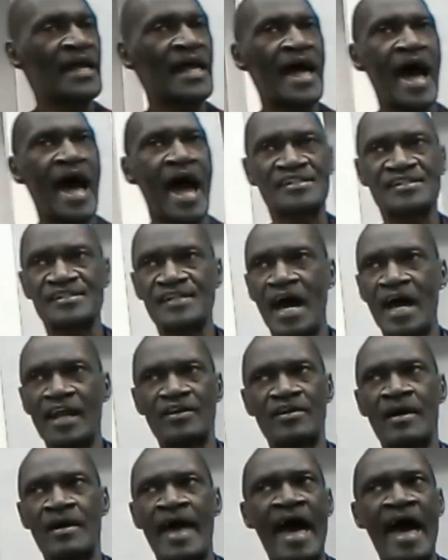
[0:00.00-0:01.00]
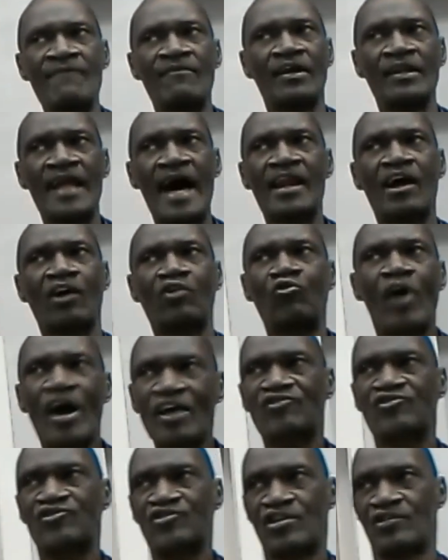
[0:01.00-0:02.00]
I started to have a lot of
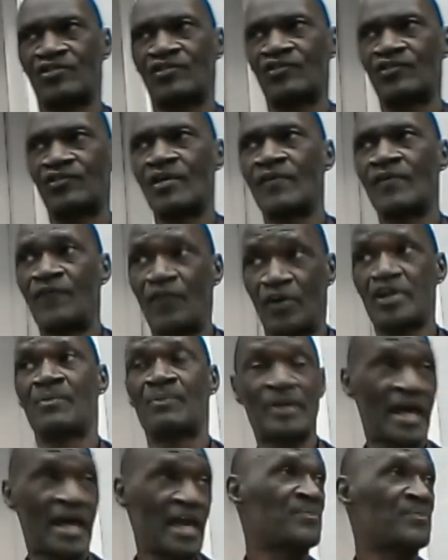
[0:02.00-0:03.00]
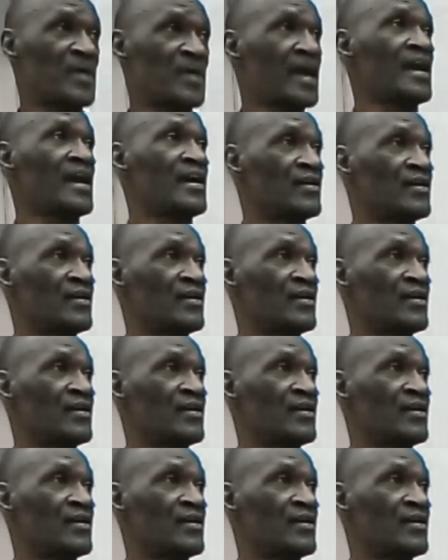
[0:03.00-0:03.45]
questions for the blank page.